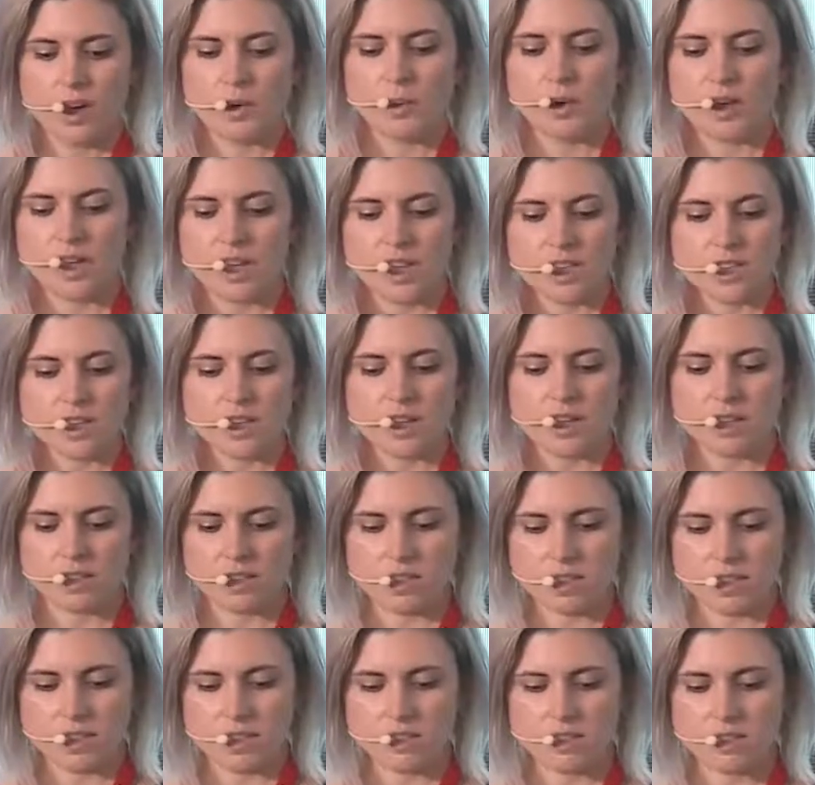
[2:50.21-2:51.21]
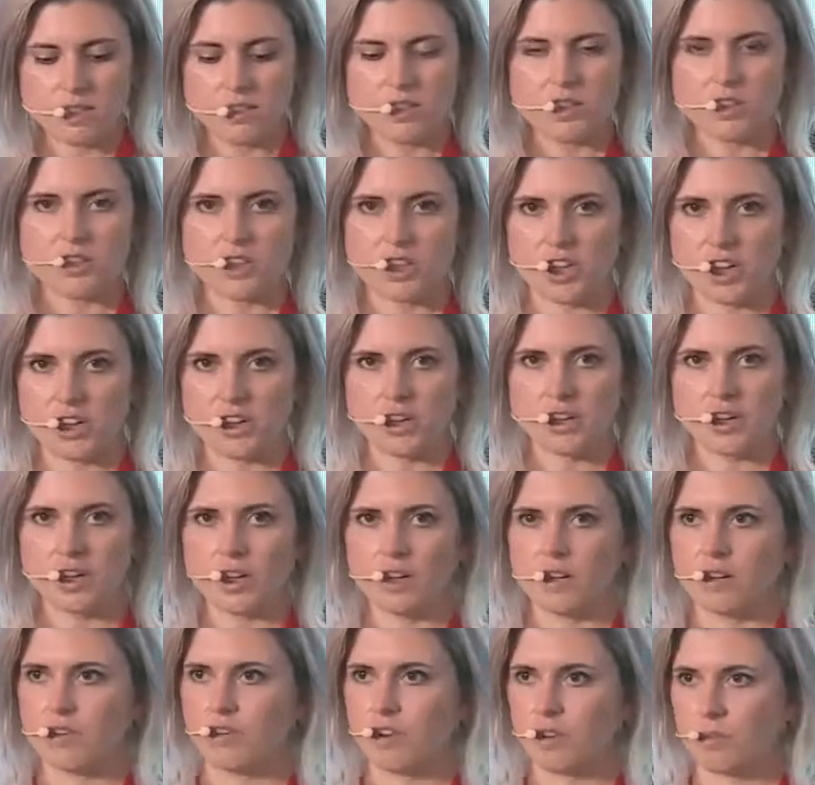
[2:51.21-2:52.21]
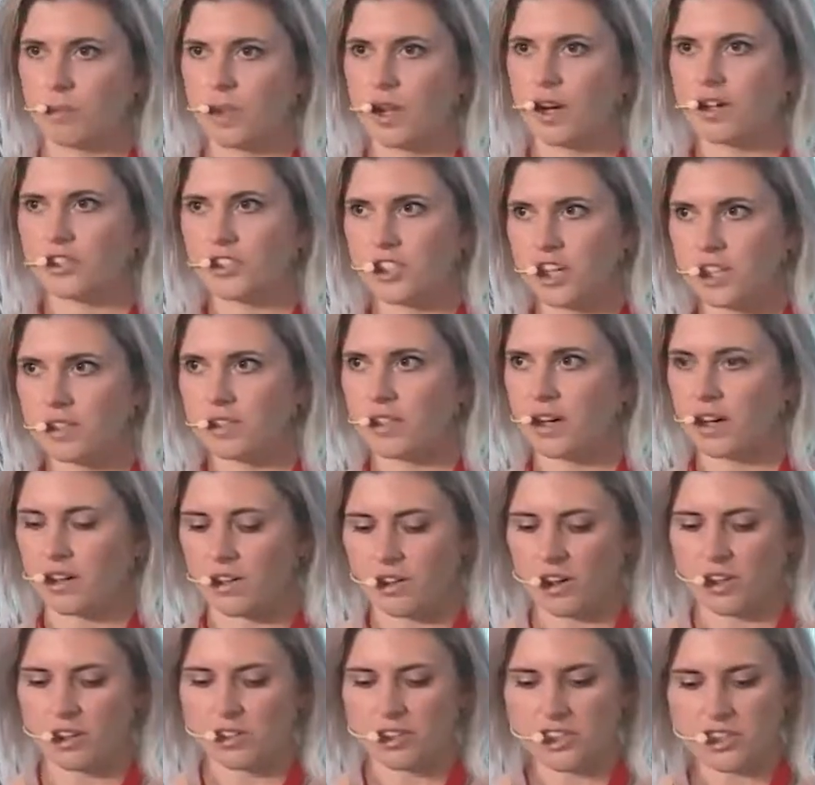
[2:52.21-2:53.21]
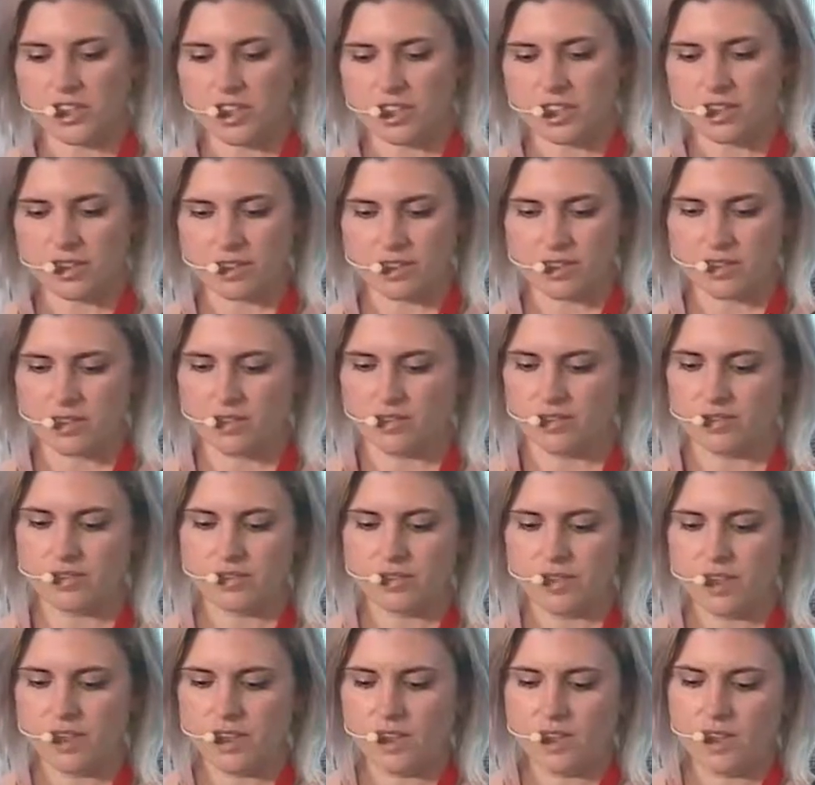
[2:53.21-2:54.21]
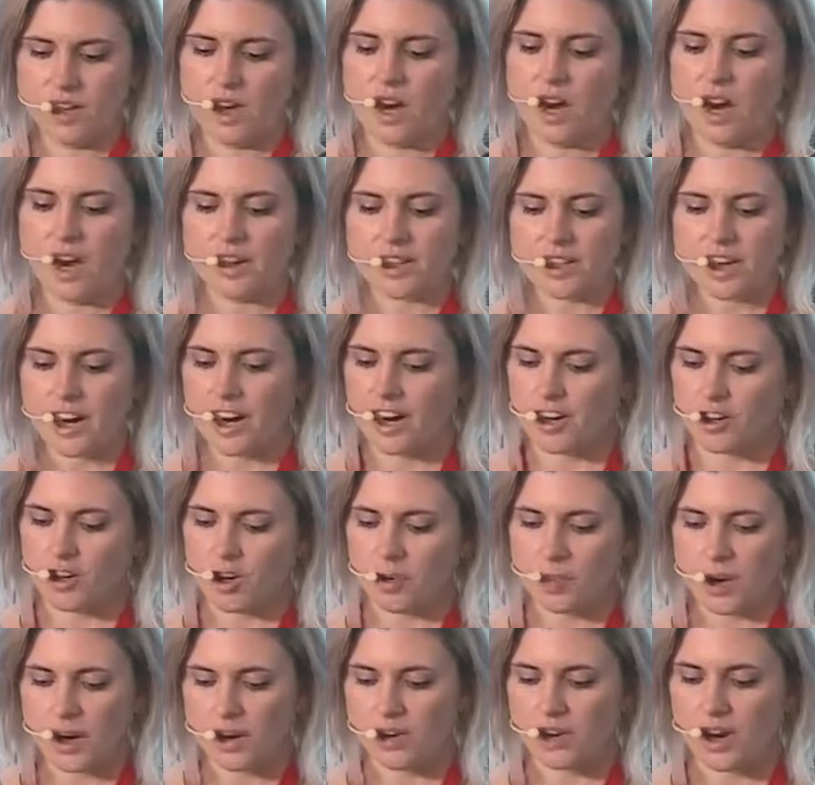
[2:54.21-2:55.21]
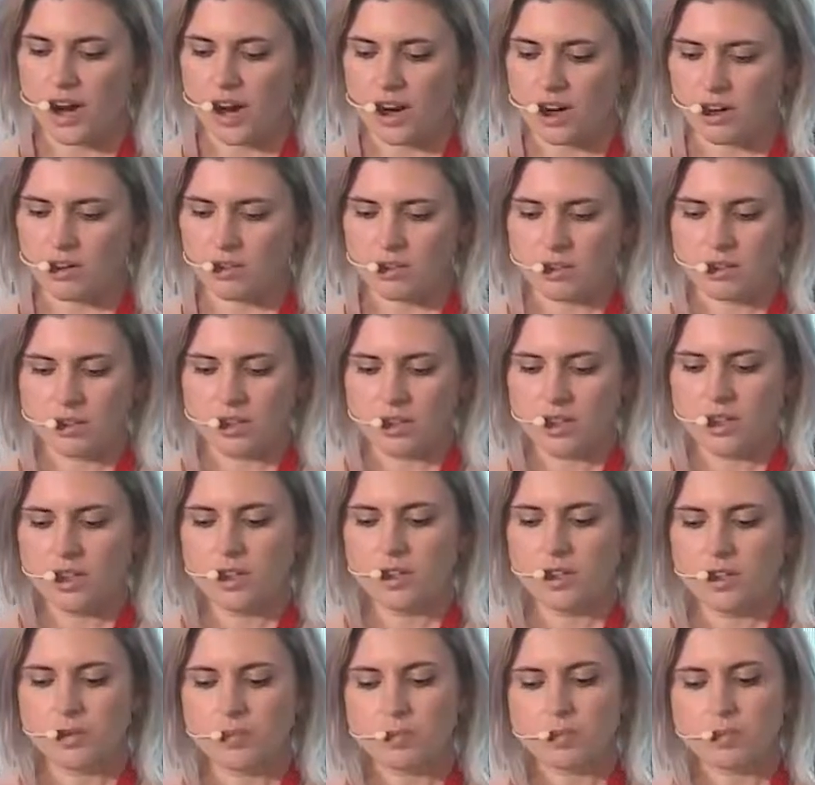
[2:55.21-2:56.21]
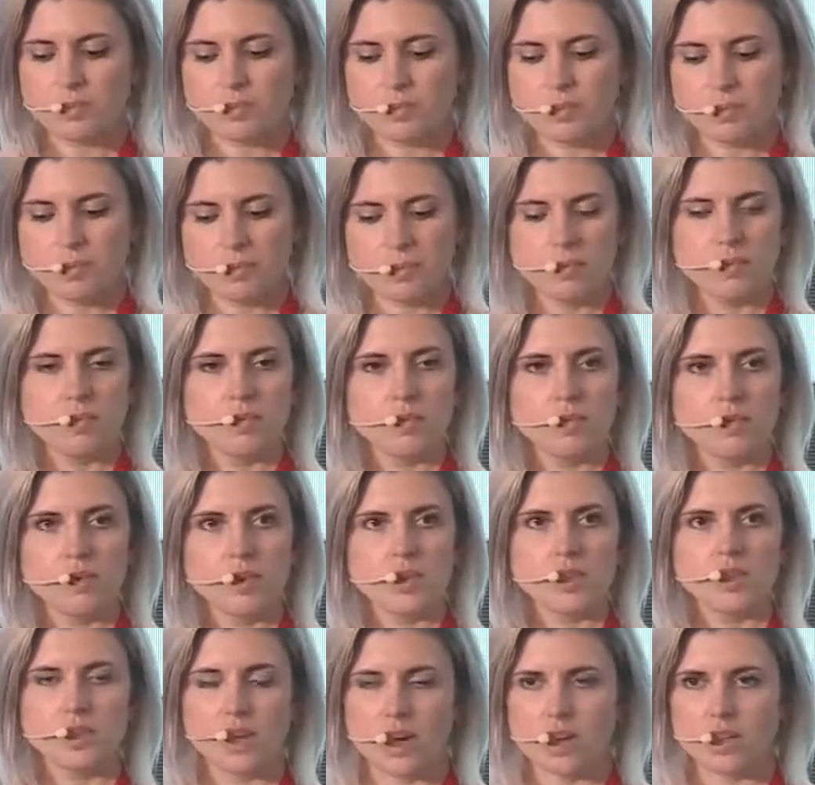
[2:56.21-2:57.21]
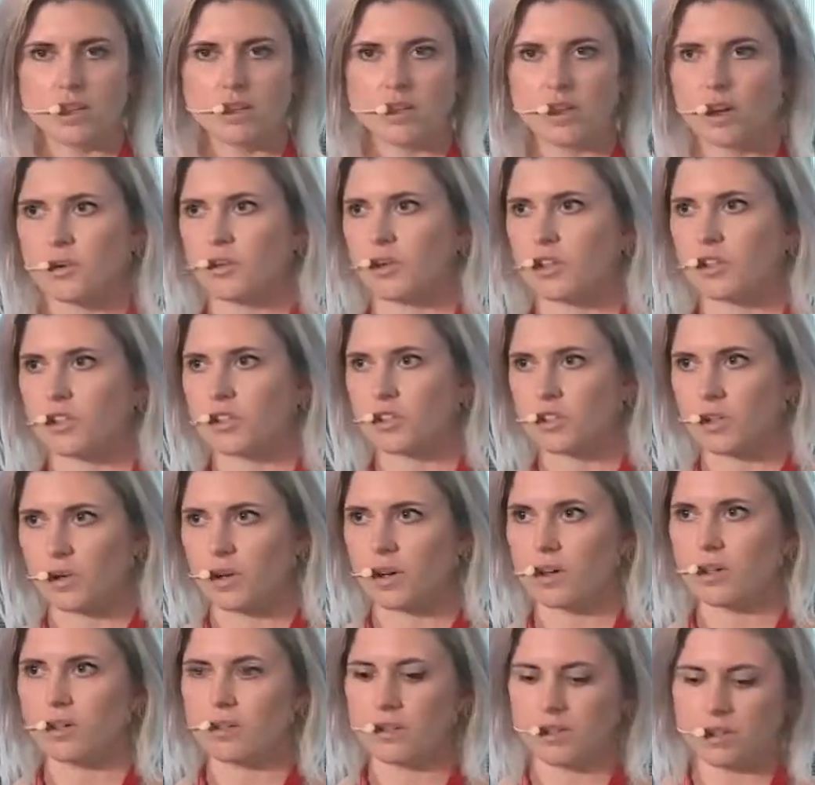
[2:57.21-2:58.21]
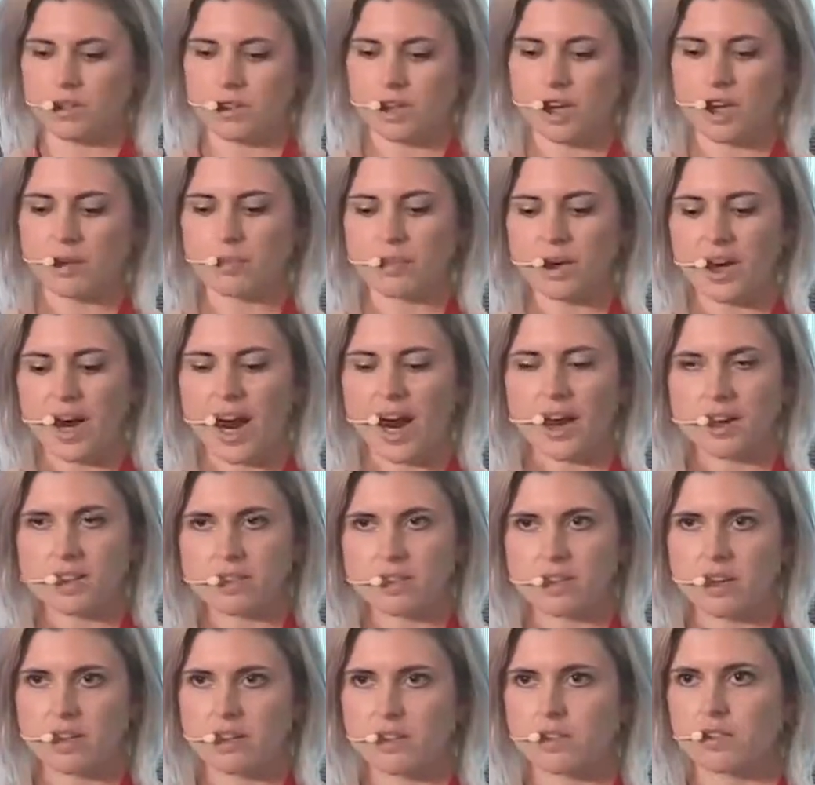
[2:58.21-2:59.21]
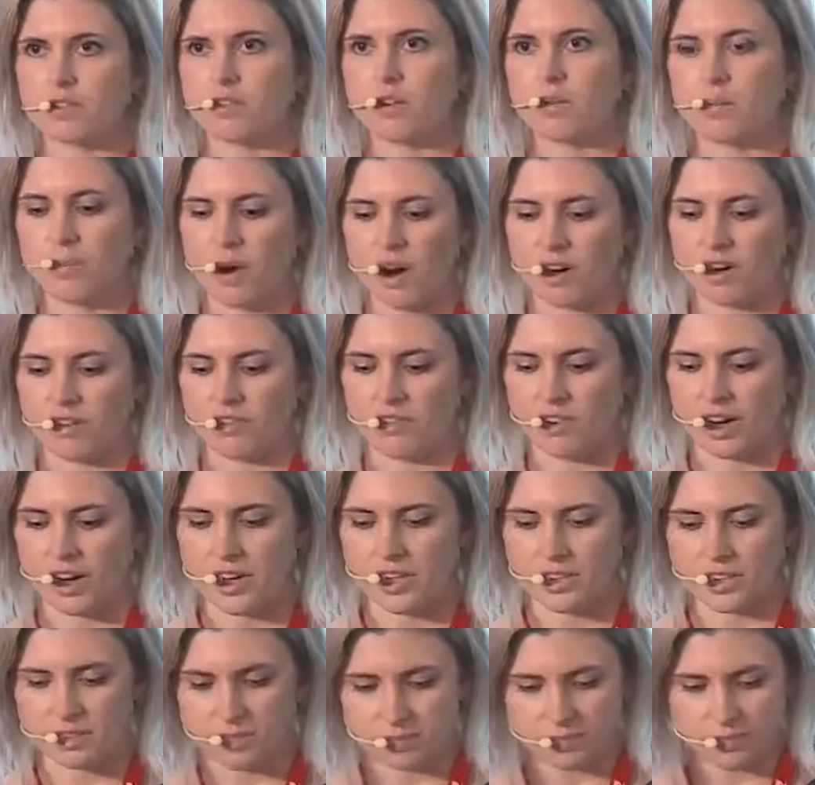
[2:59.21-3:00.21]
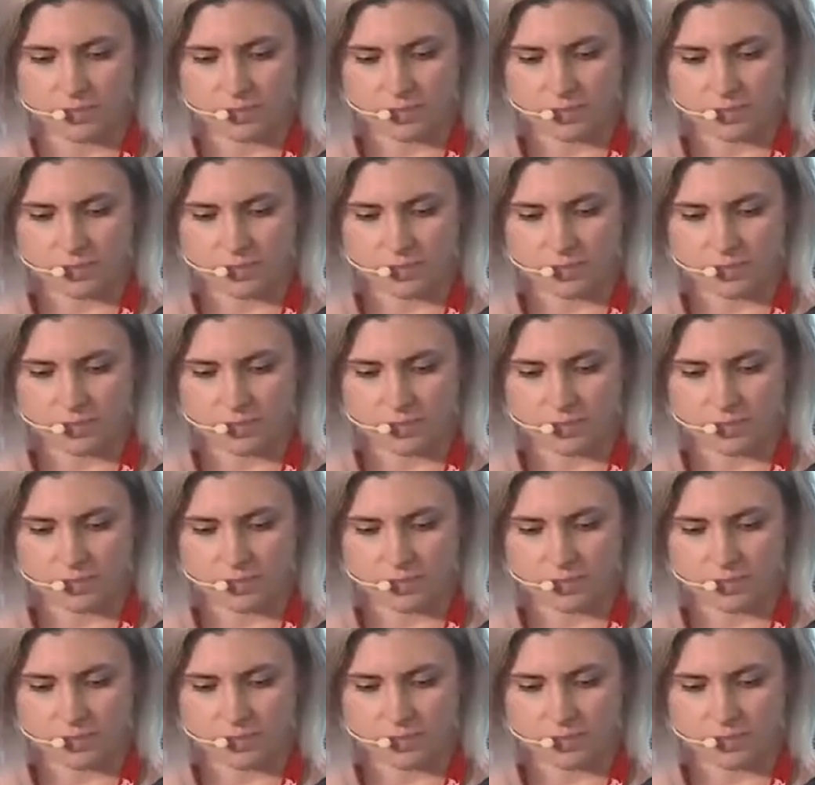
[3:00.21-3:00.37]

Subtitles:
We need to consider the security of our blockchain technology and care about how the data that we store can be accessed or modified.